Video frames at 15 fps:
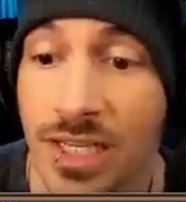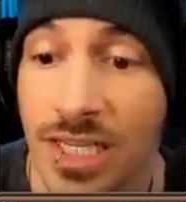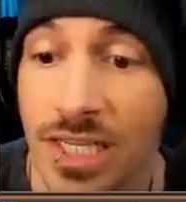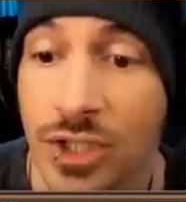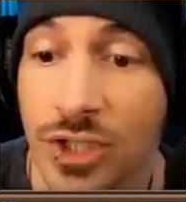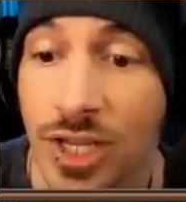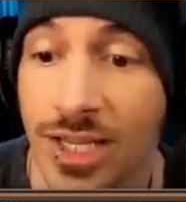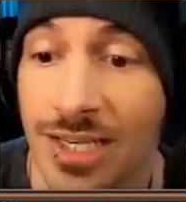
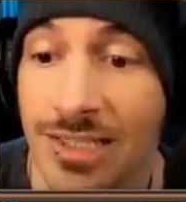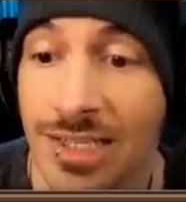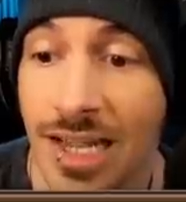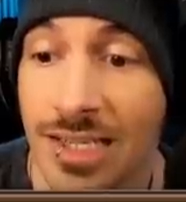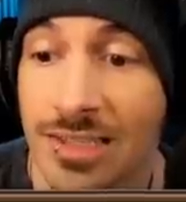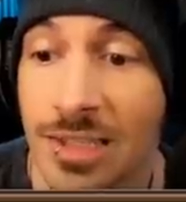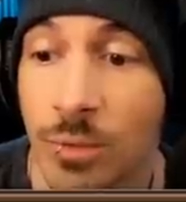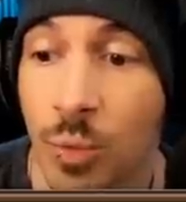each and
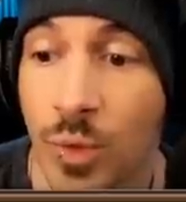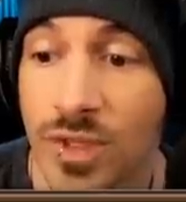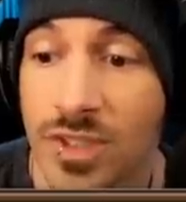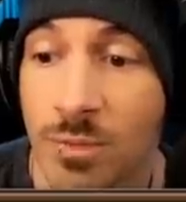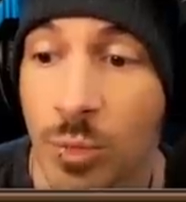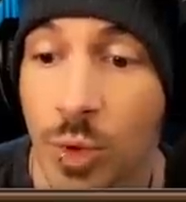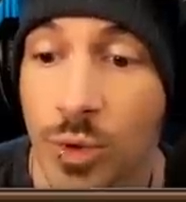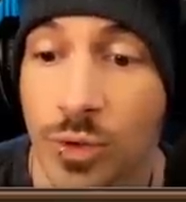attacks them
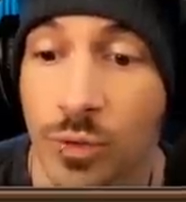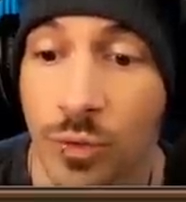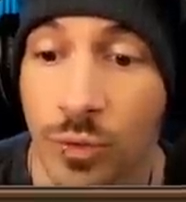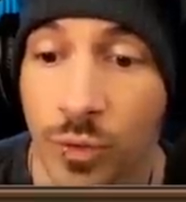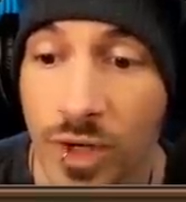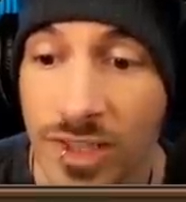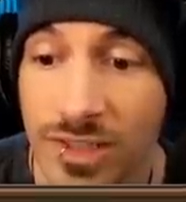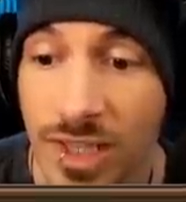once more to
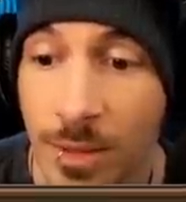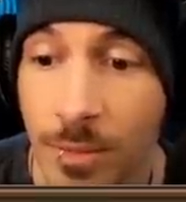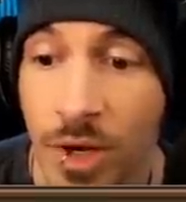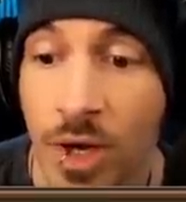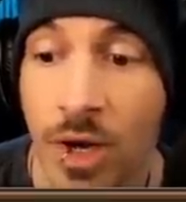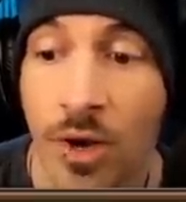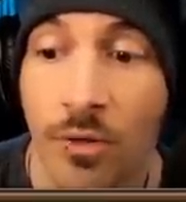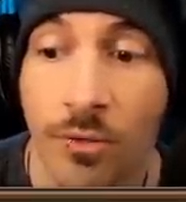freeze them
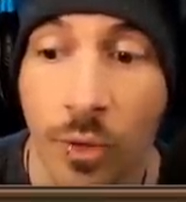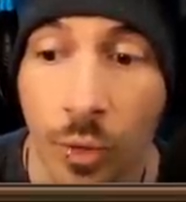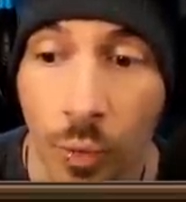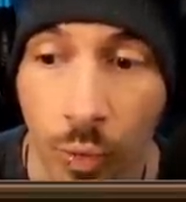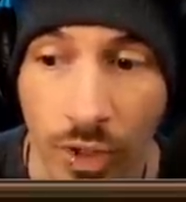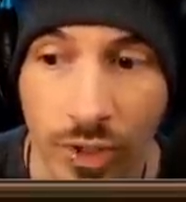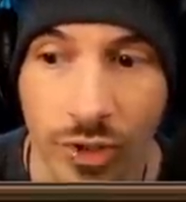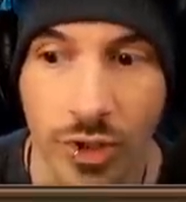for
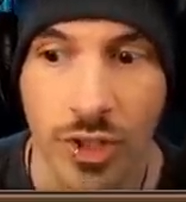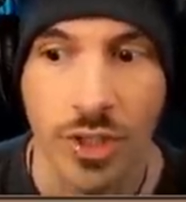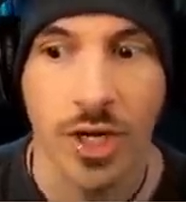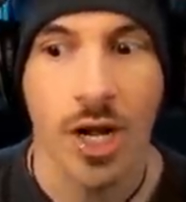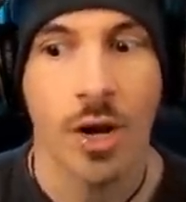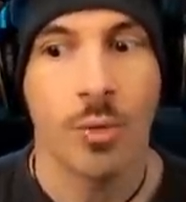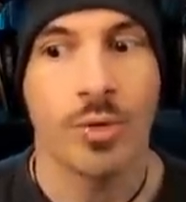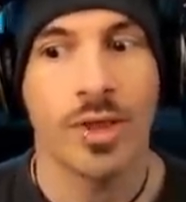one turn
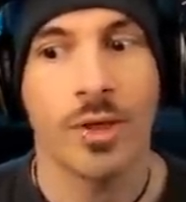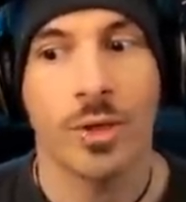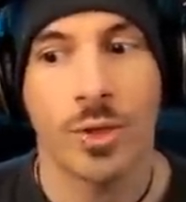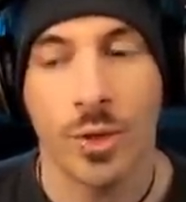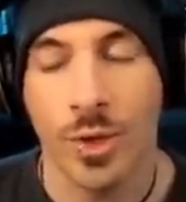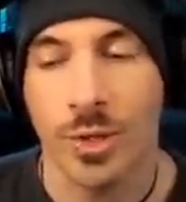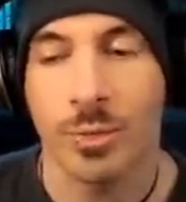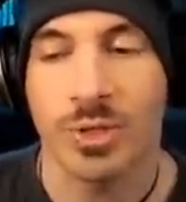with a
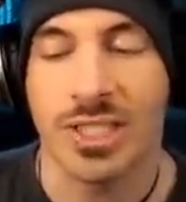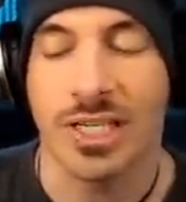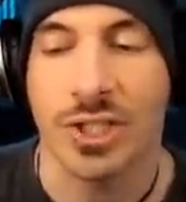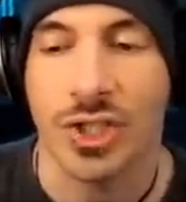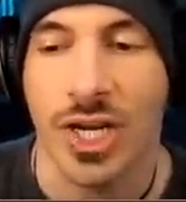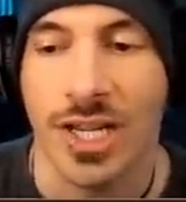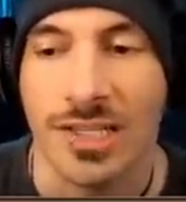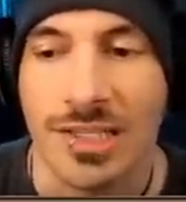30%
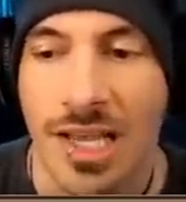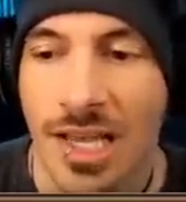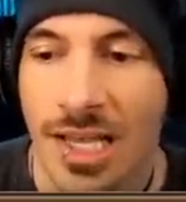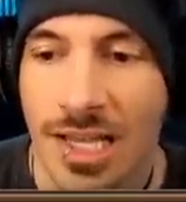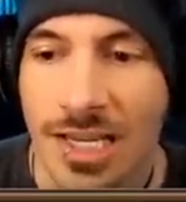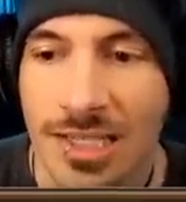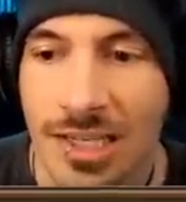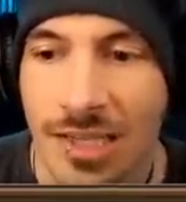chance.
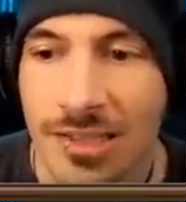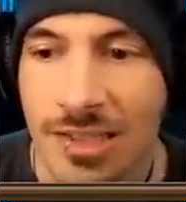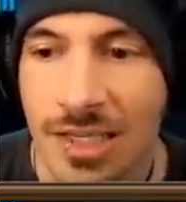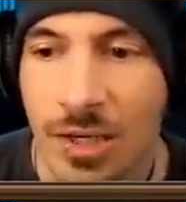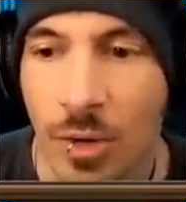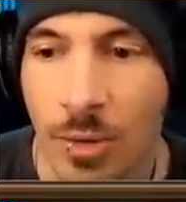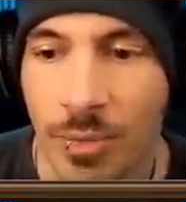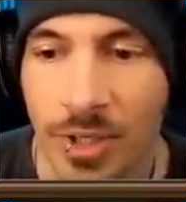It doesn't
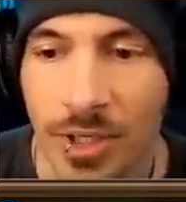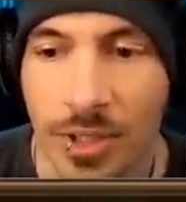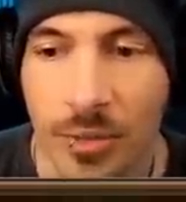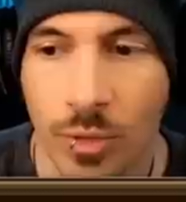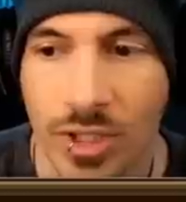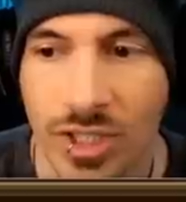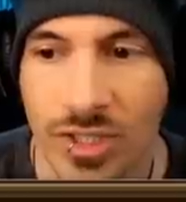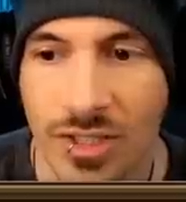go up here,
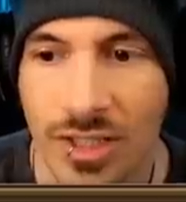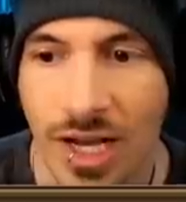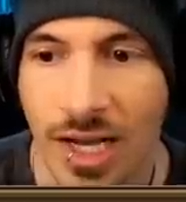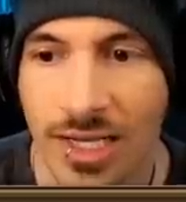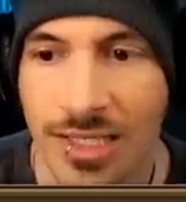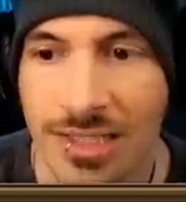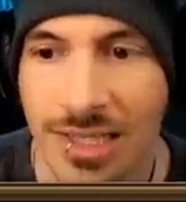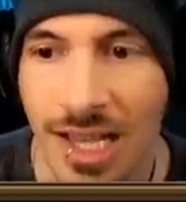which is
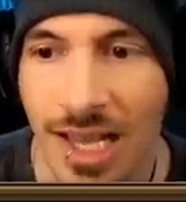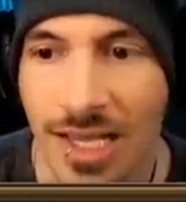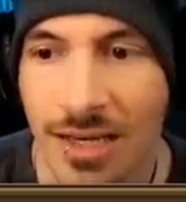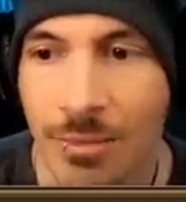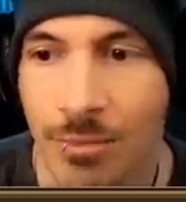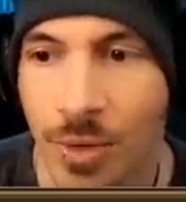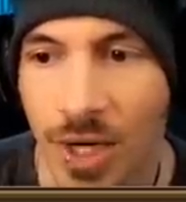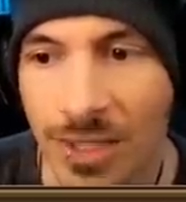kind of
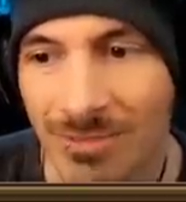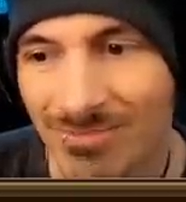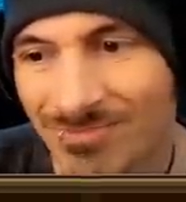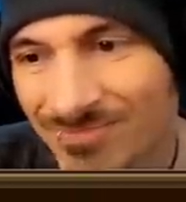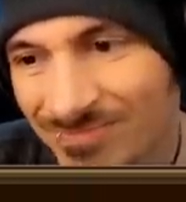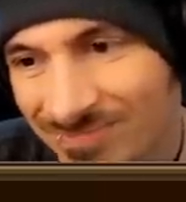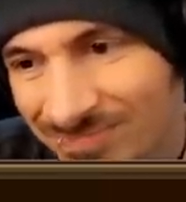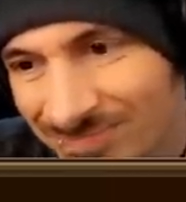sad, but
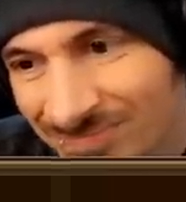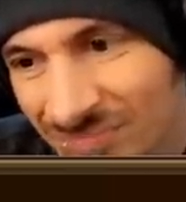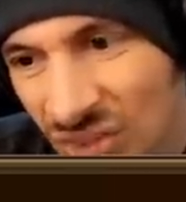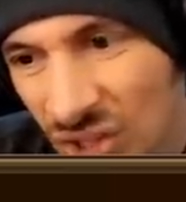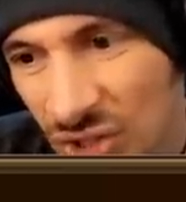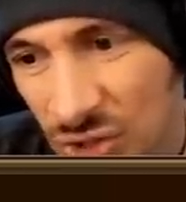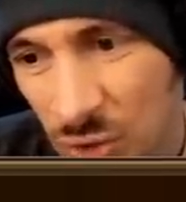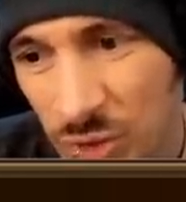
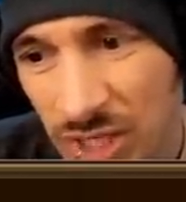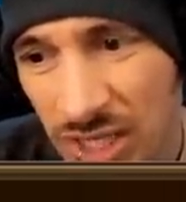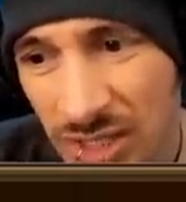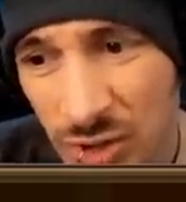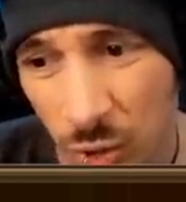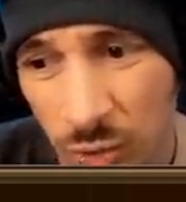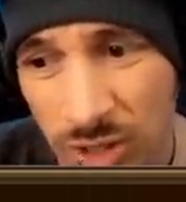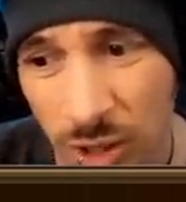so it,
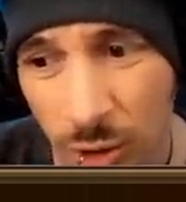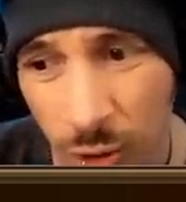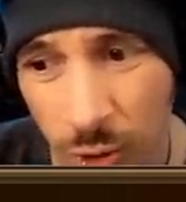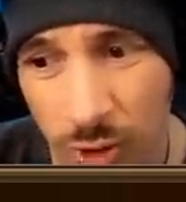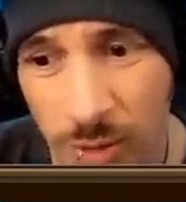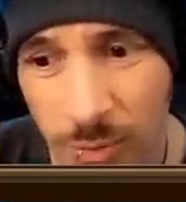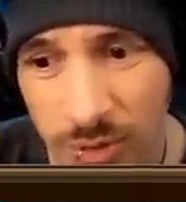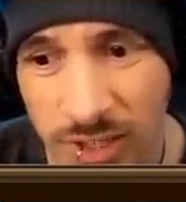it's only a
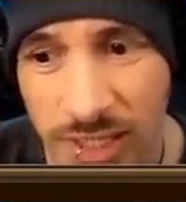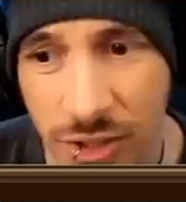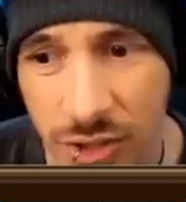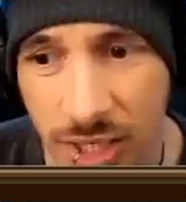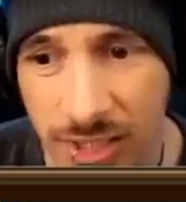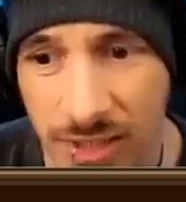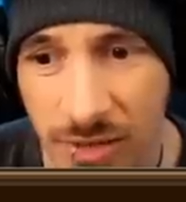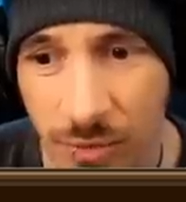30%
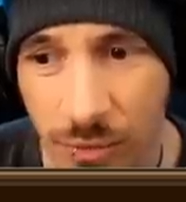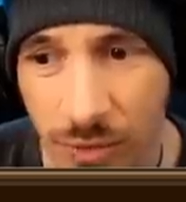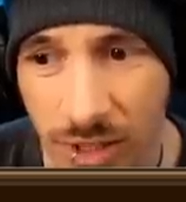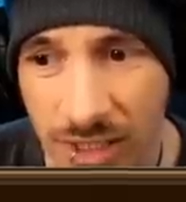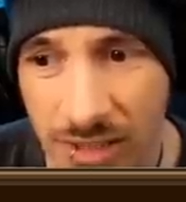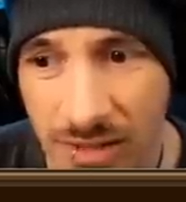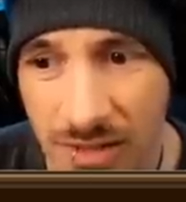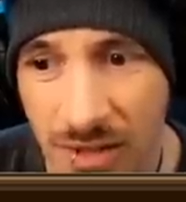chance to
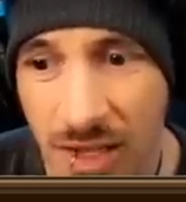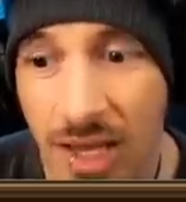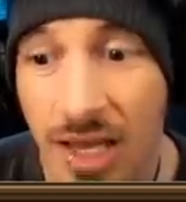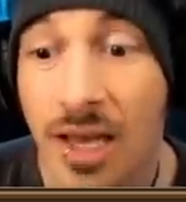freeze.